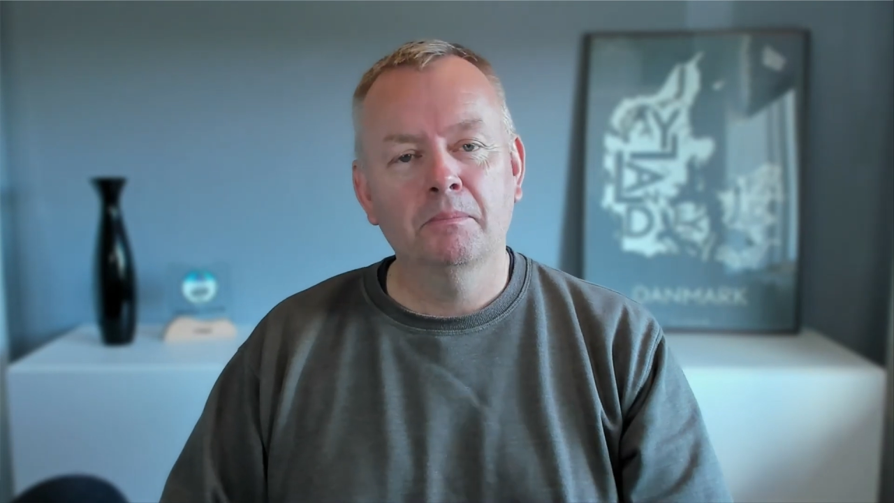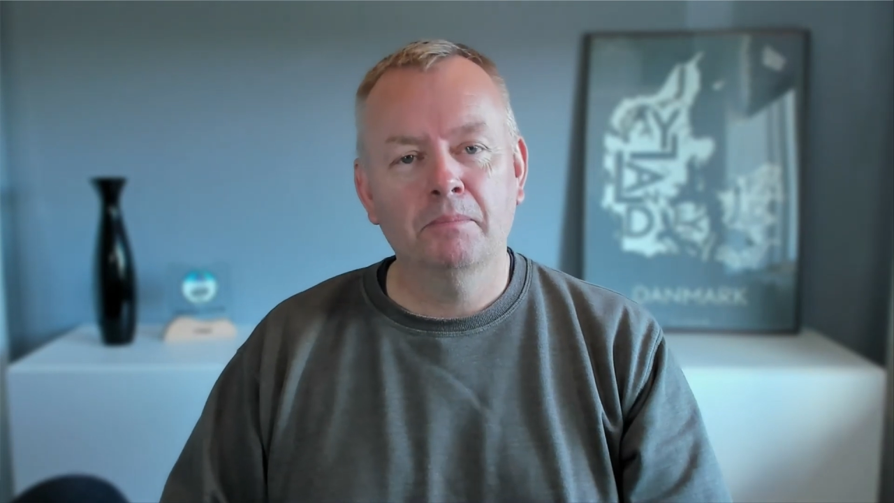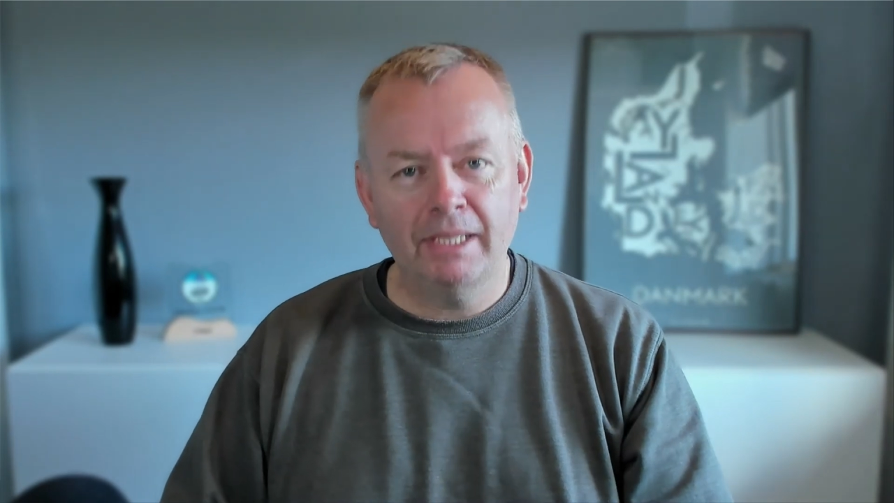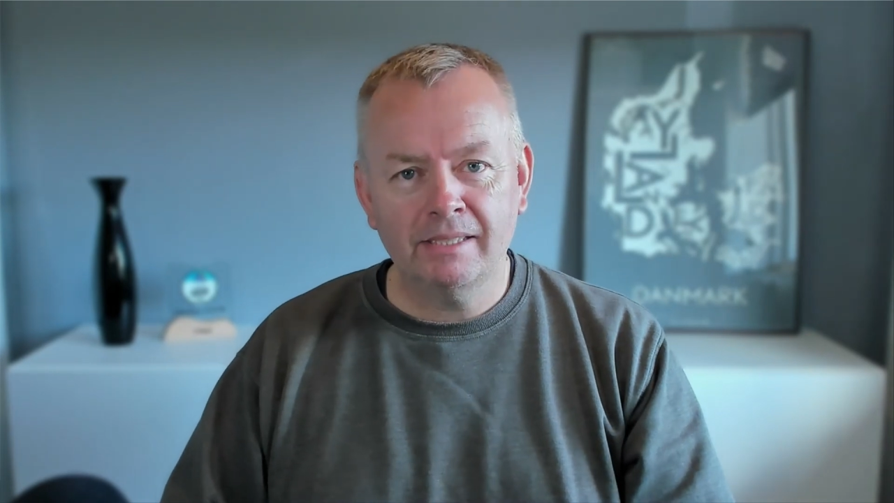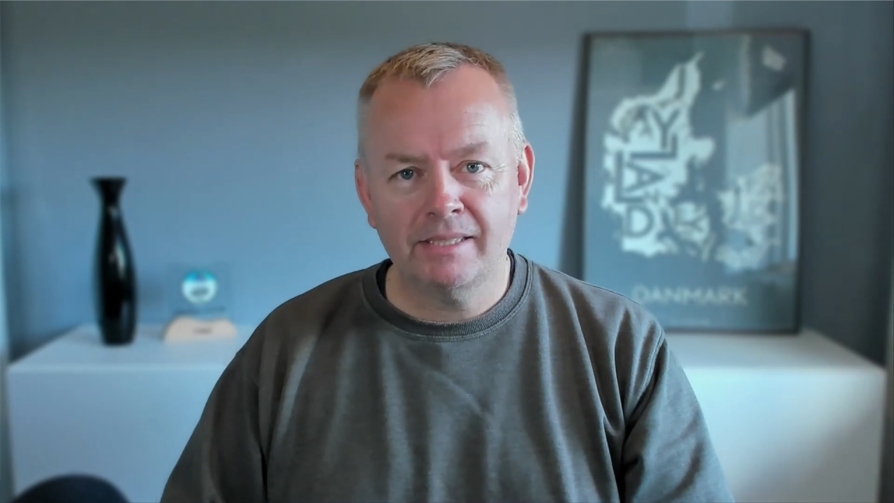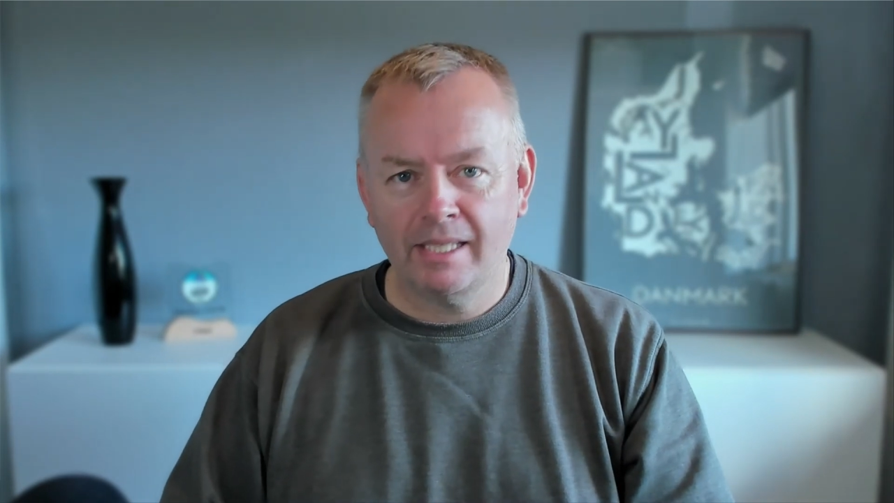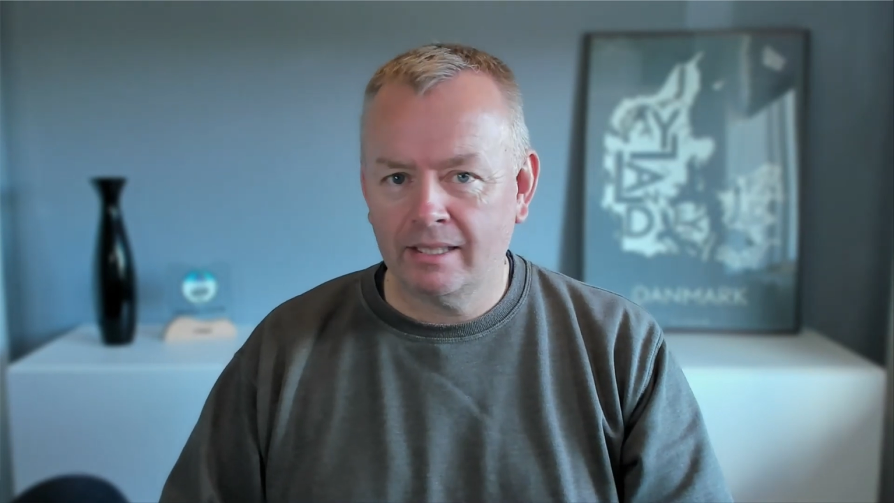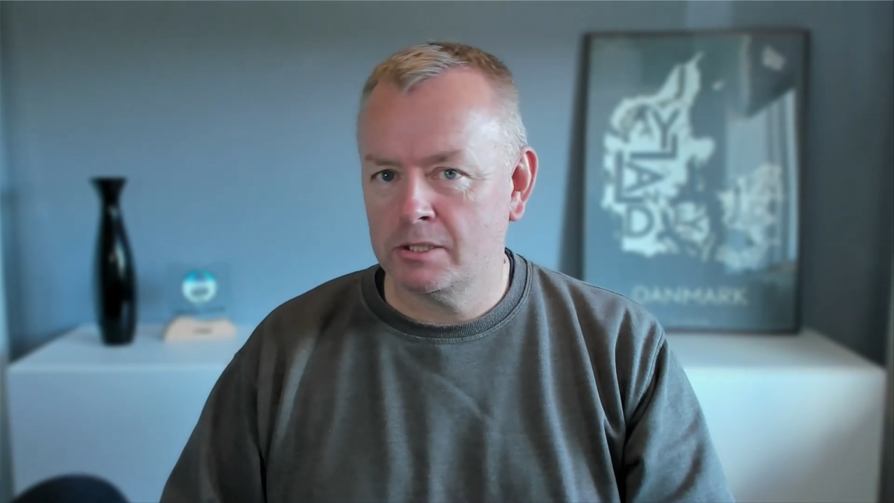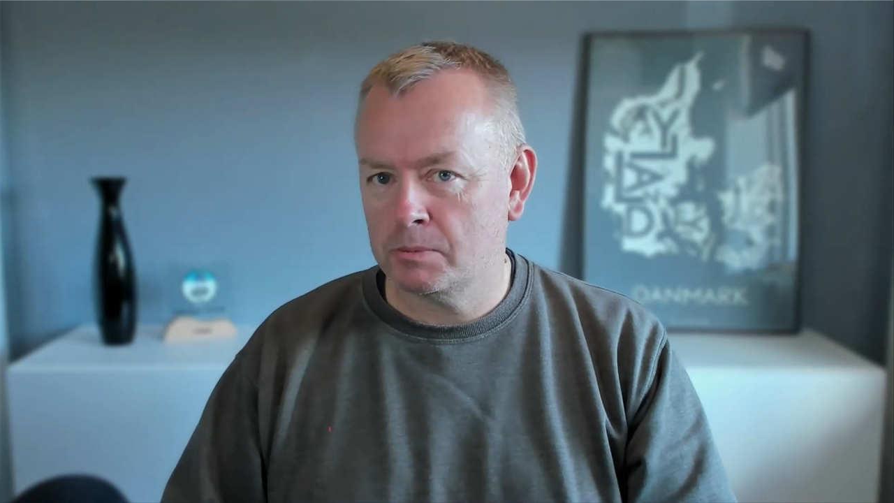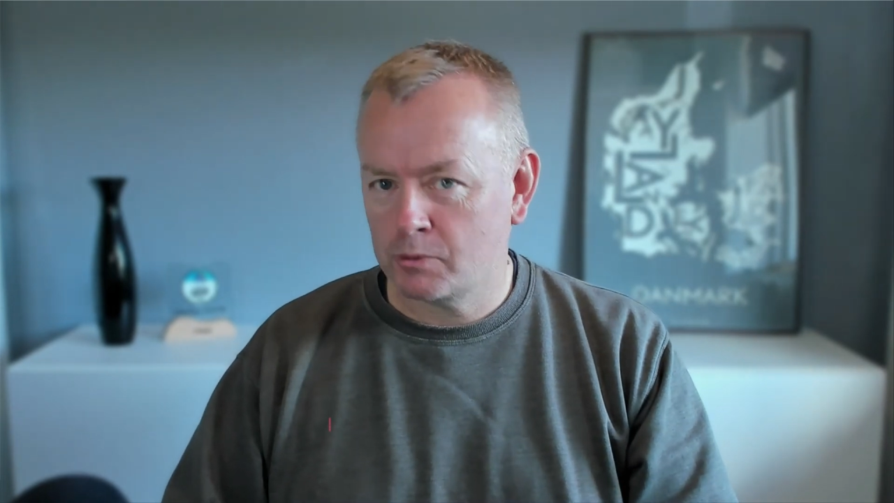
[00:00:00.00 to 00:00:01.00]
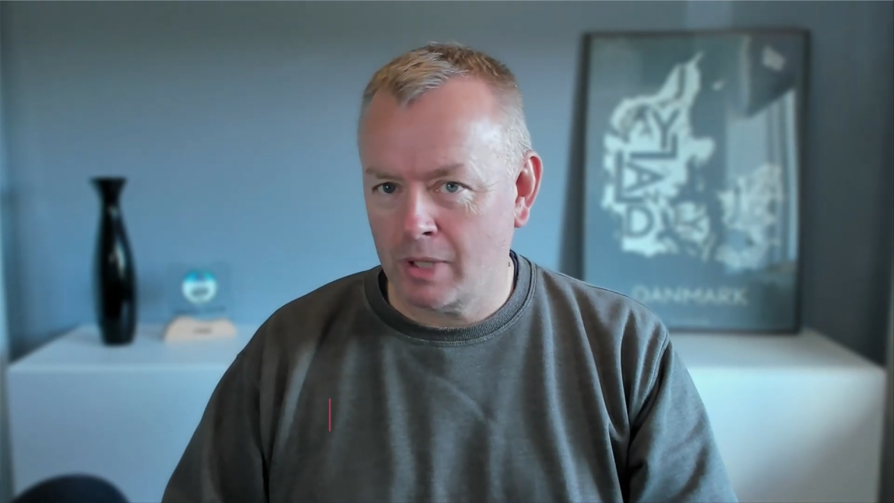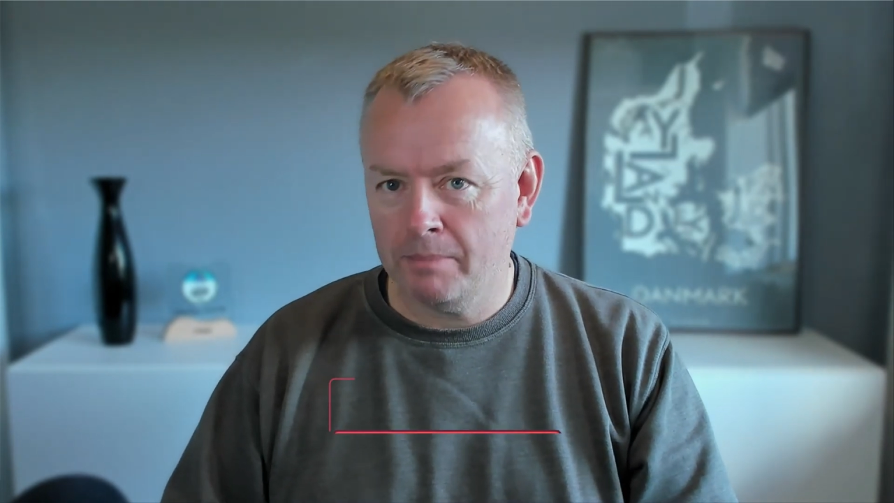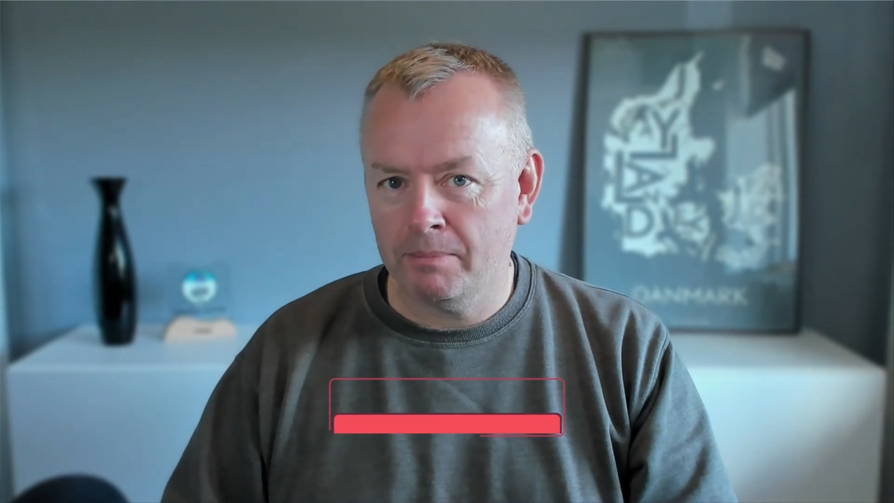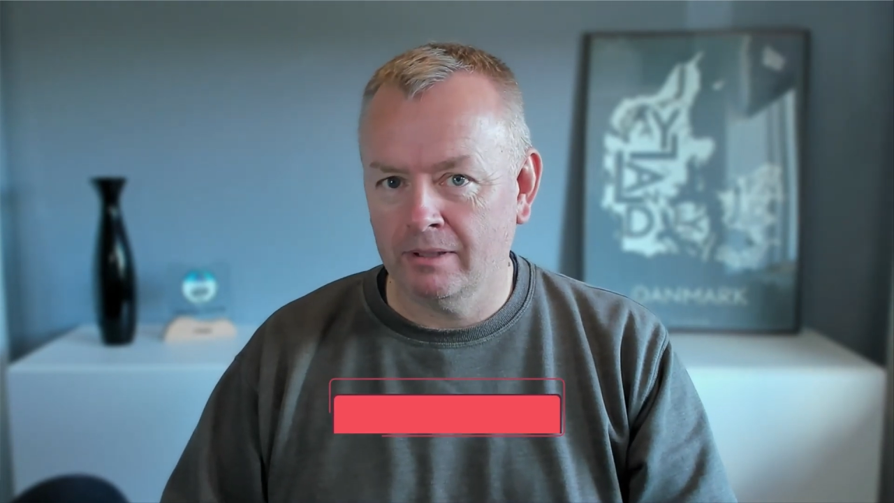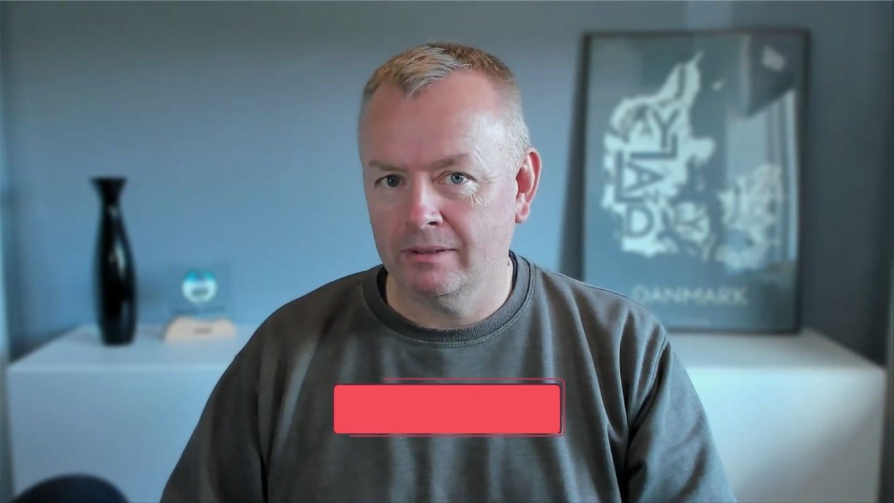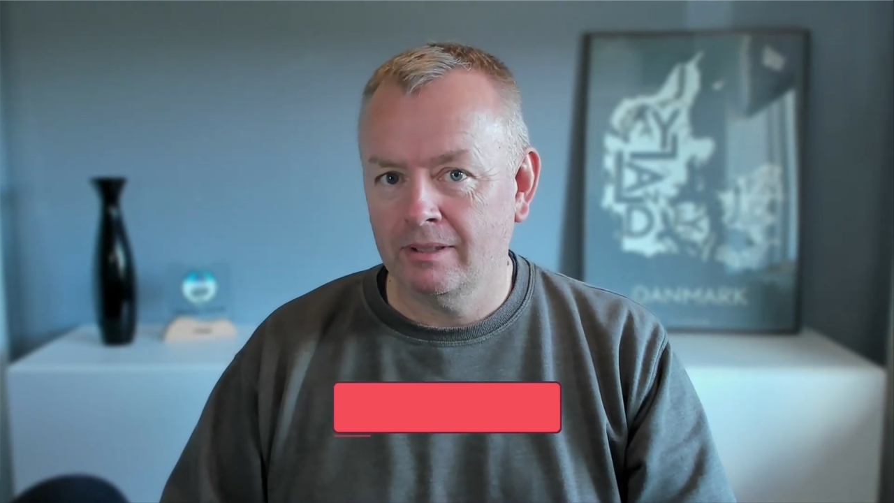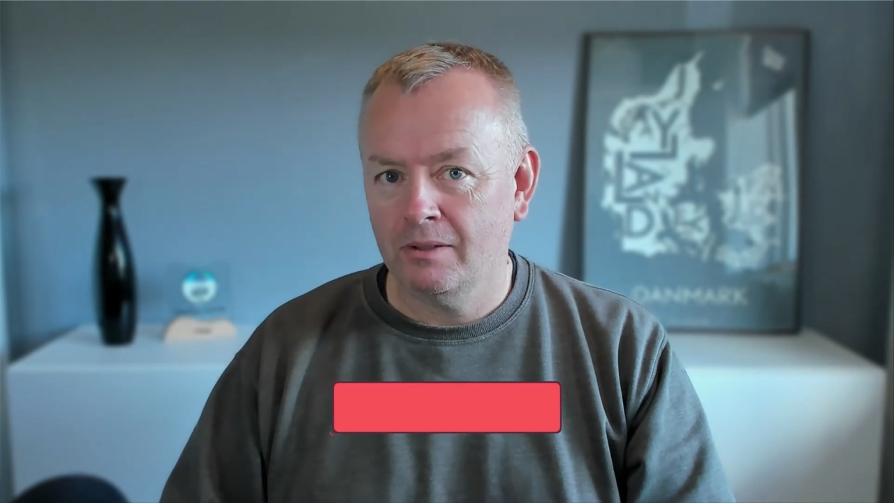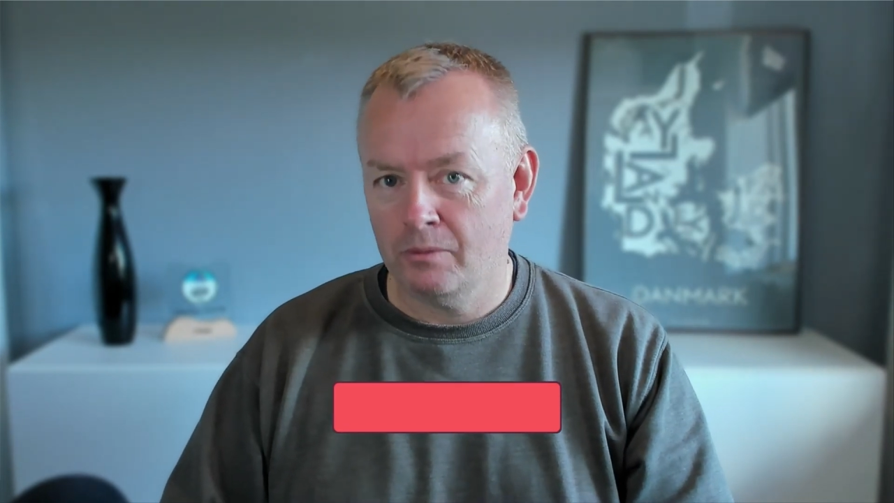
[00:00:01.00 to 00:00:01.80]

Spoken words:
please hit the subscribe button